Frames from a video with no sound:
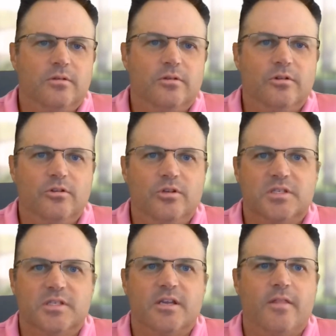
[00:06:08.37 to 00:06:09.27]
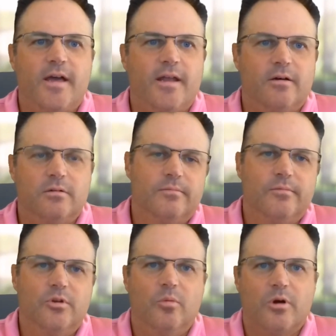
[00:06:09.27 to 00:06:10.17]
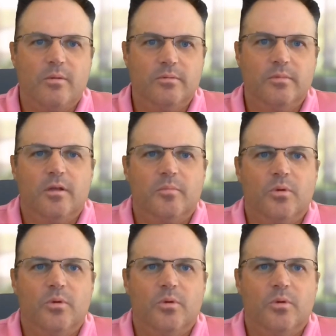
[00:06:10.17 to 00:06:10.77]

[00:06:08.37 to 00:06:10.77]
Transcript: You can scale that out, no problem.